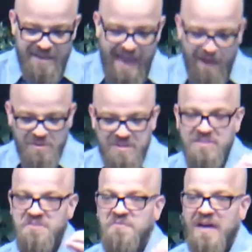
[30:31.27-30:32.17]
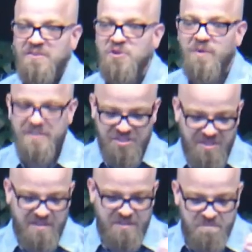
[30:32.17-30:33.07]
How is this
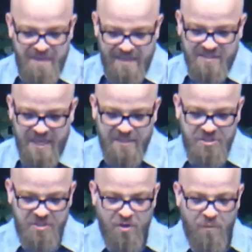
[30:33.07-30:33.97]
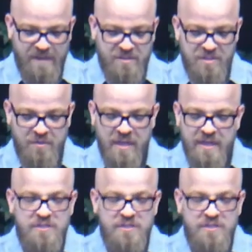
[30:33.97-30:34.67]
evaluation and this meditation going to